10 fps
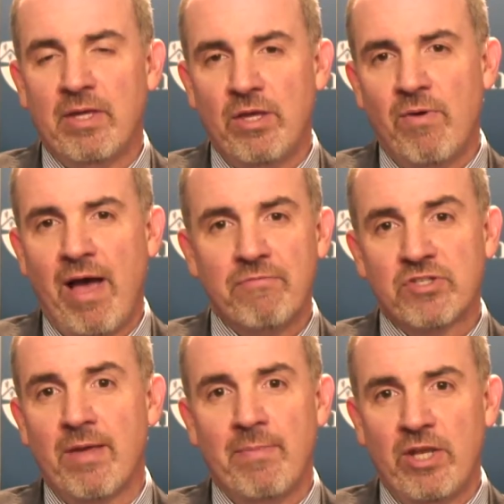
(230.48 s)
I mean, you
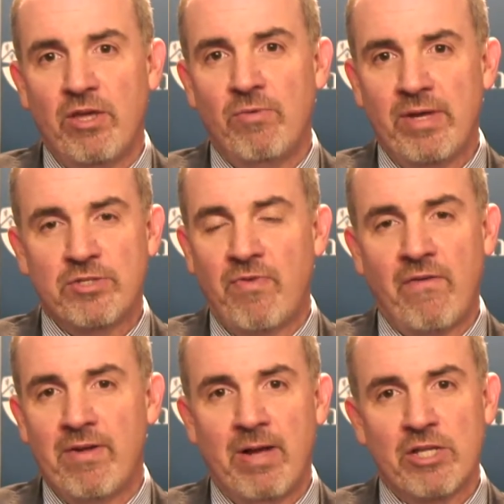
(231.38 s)
have someone who is
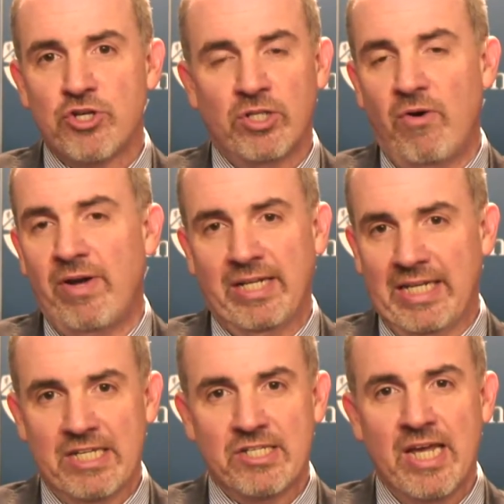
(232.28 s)
very much a
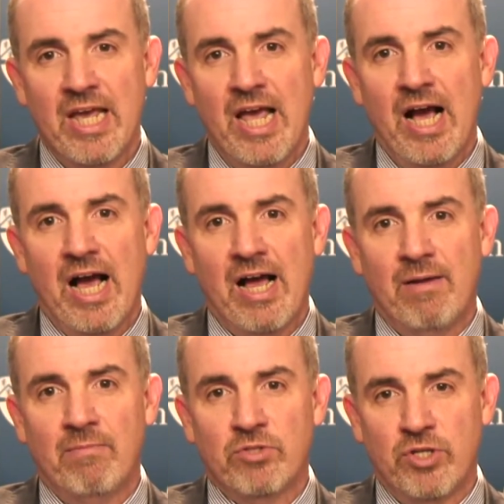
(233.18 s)
loyalist
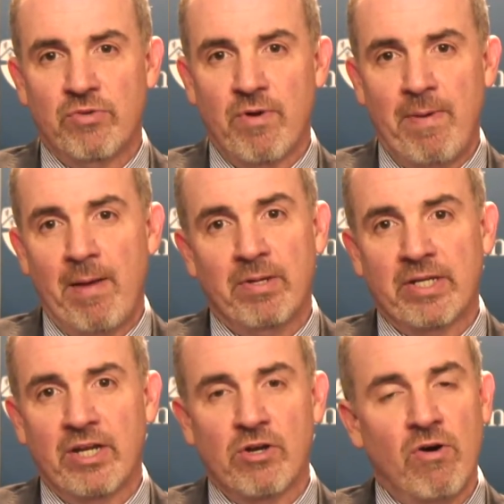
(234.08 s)
to the
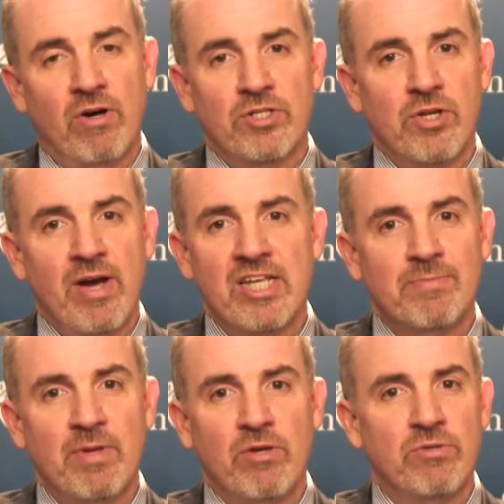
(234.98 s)
Republican cause. You
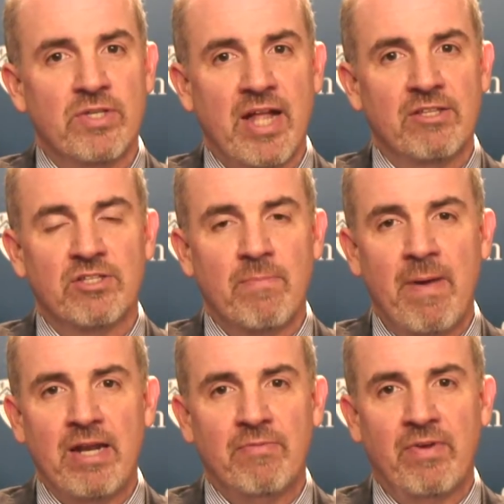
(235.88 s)
asked me who stands to
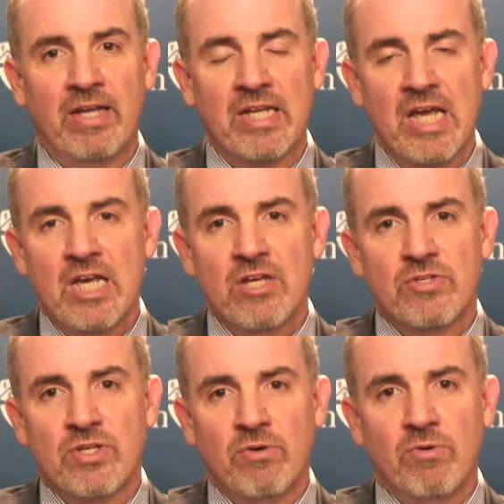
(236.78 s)
benefit.
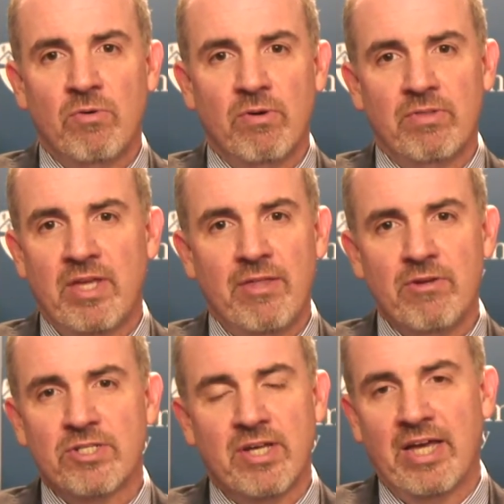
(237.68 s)
So the
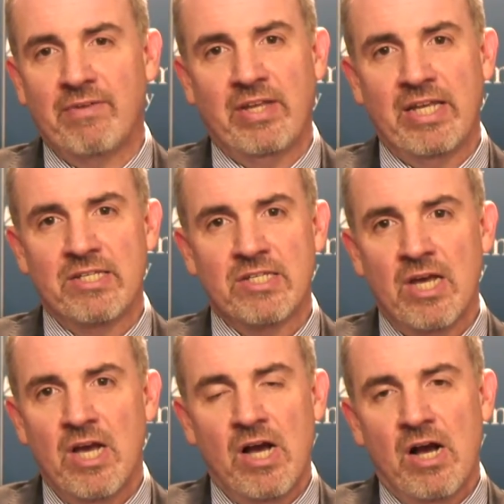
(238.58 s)
other side of it
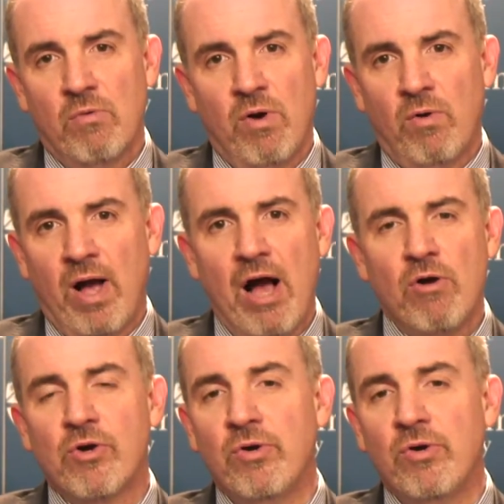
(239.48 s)
is, well, how